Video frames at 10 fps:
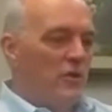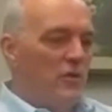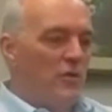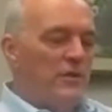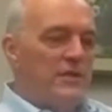
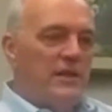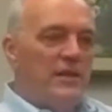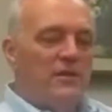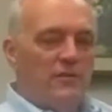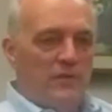Your
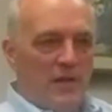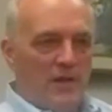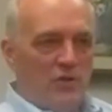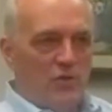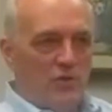instinctive
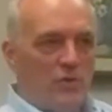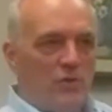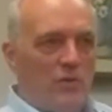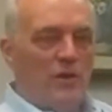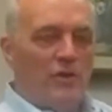nature
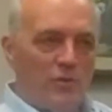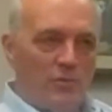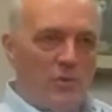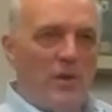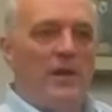in your
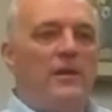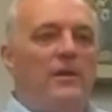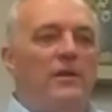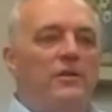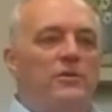brain
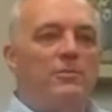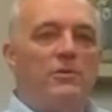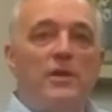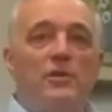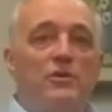is to
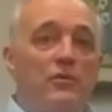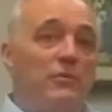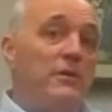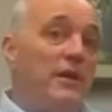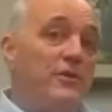protect you
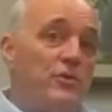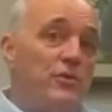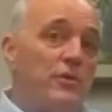from danger.